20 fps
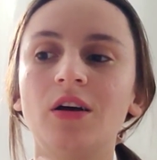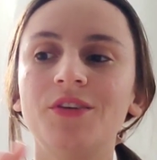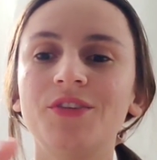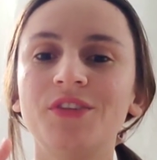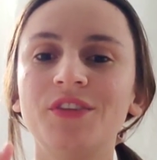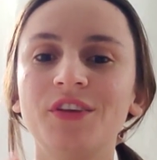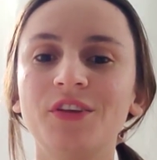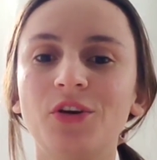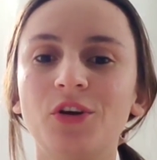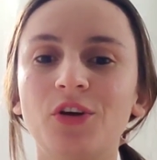
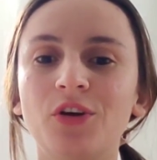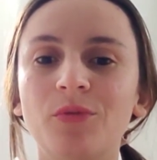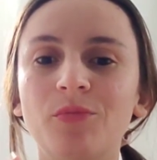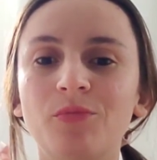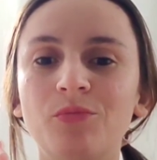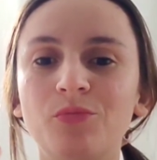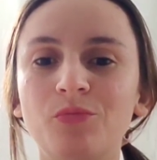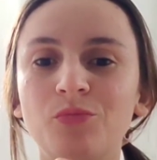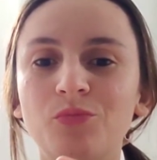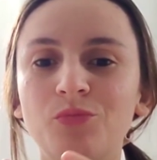
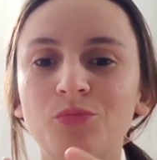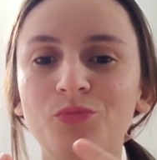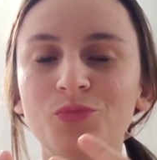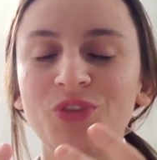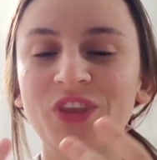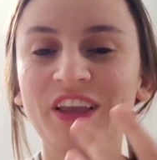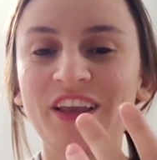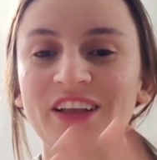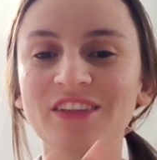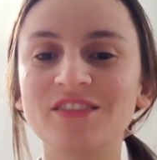
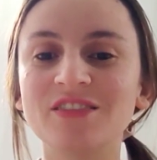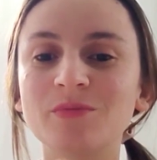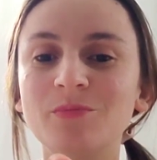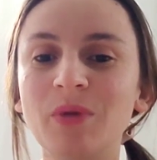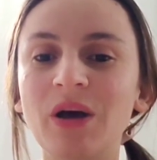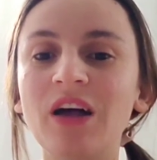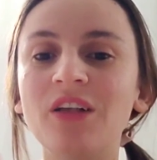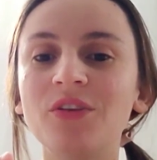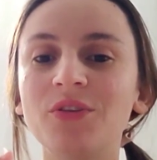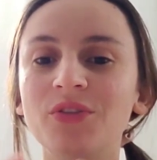they can
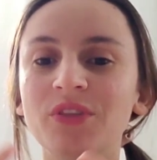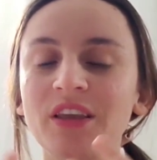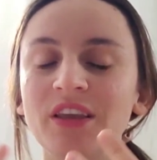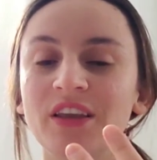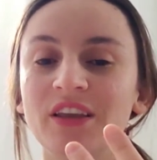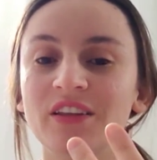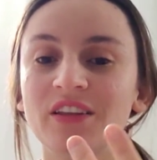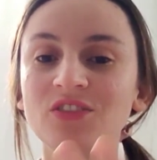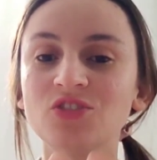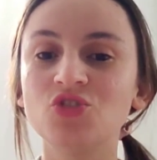smile and they
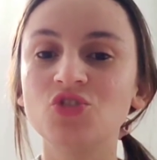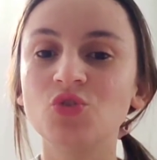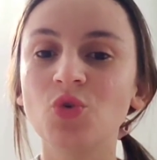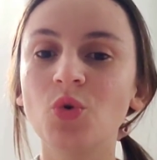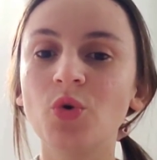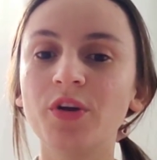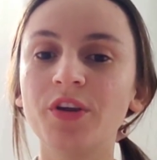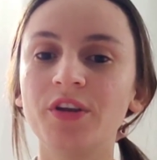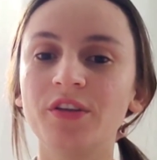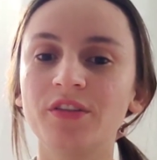can
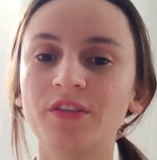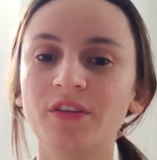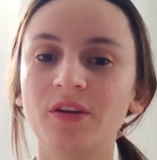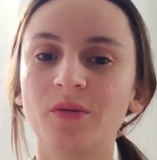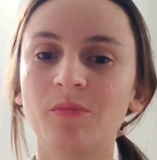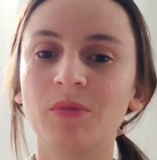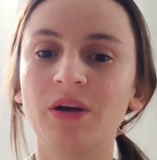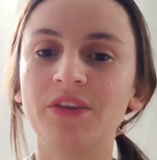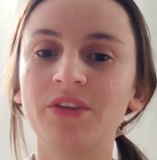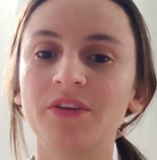enjoy
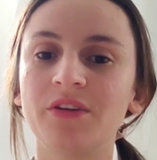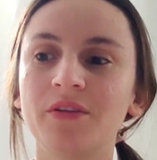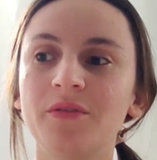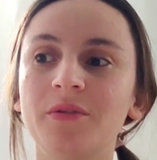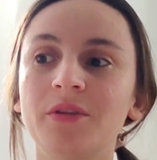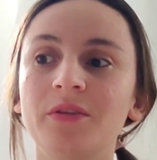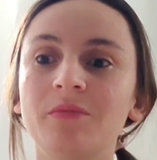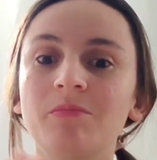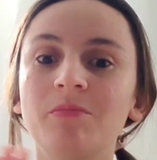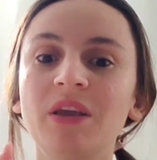their mother,
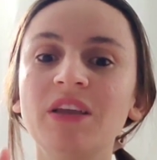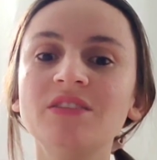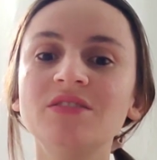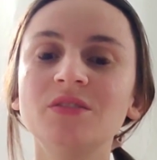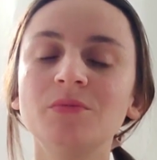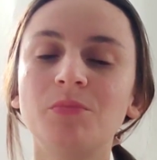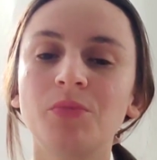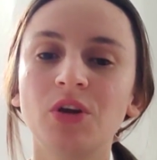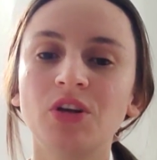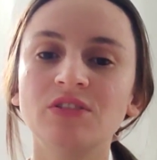and it makes
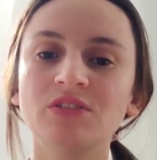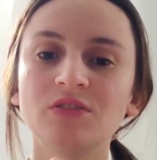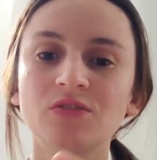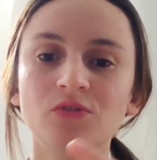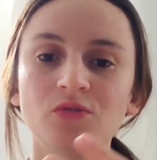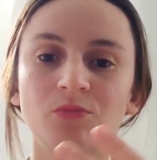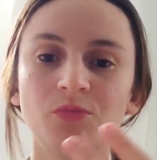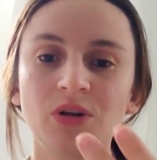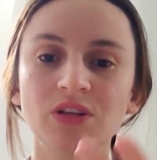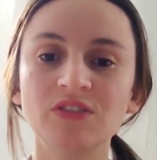the
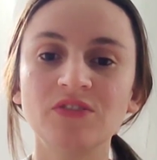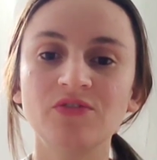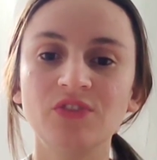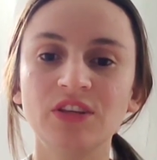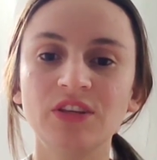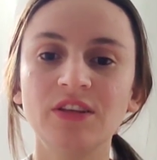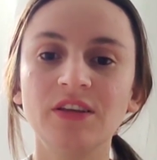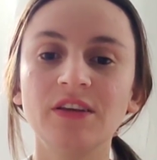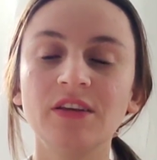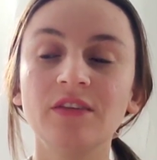process of
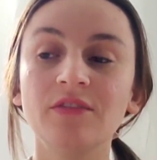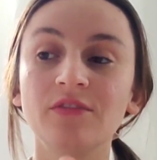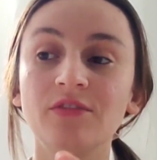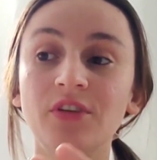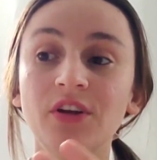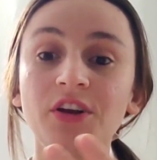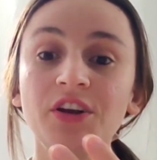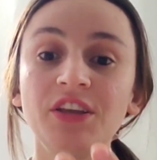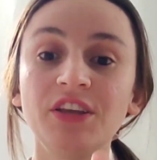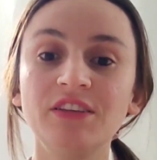breastfeeding
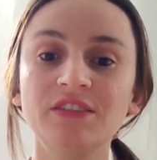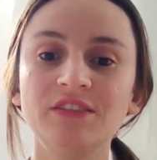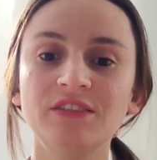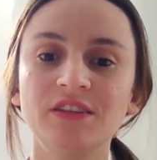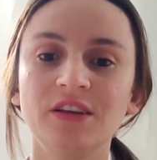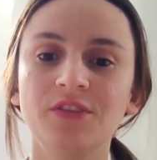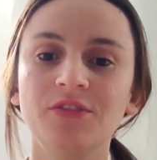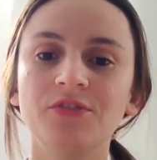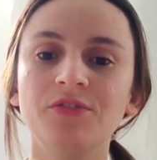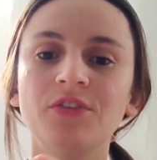very
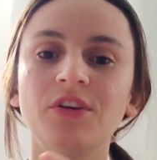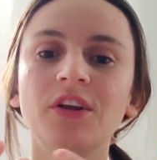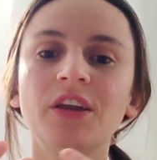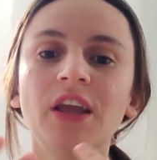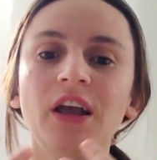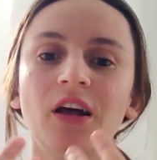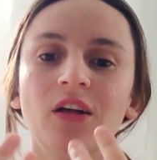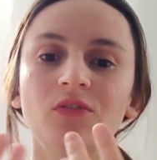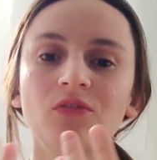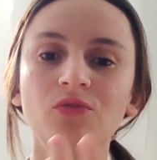easy and
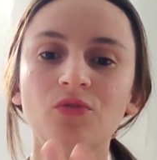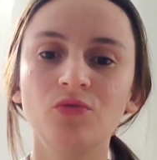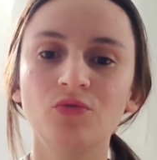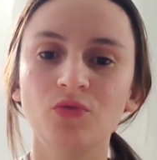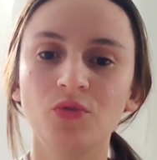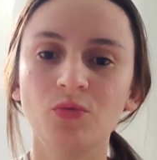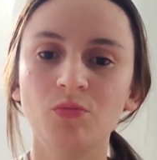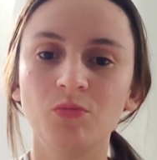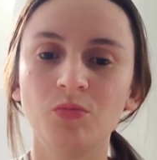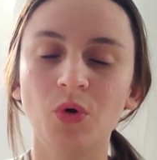very helpful
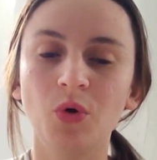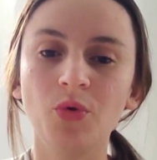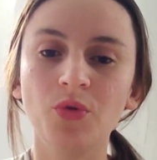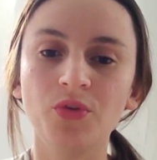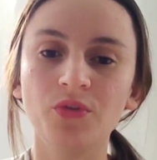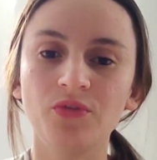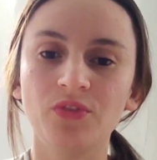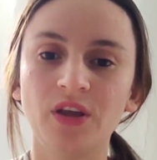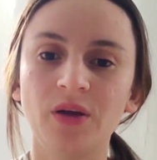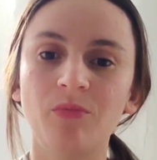for
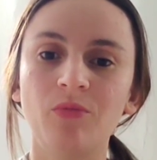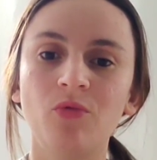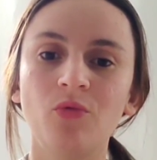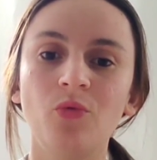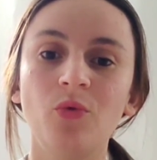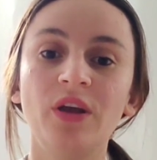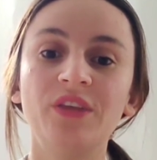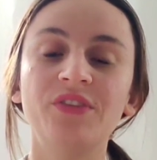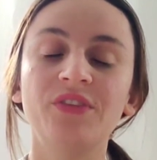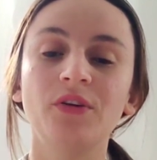both of them
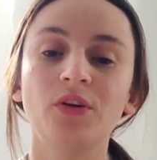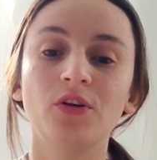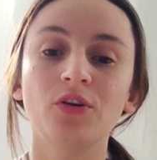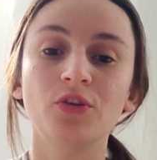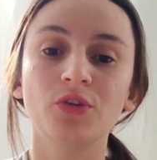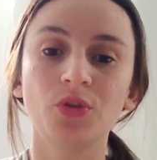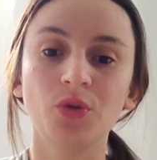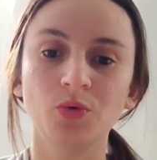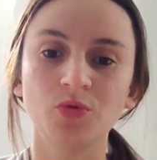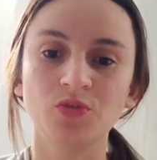when they are
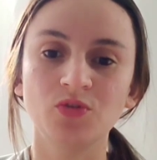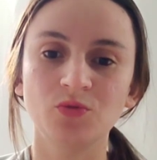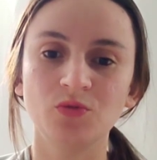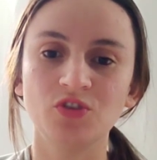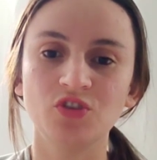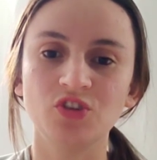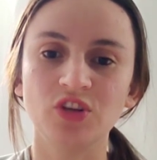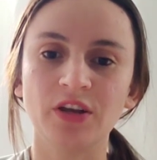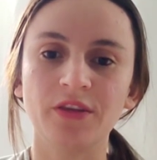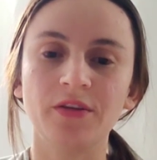close to
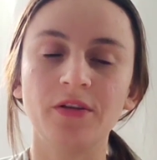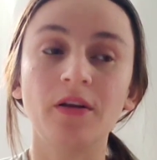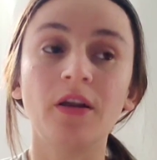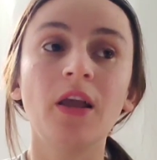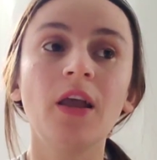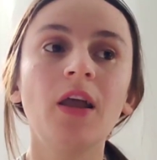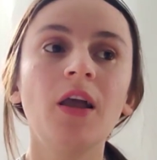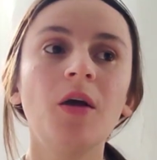each other.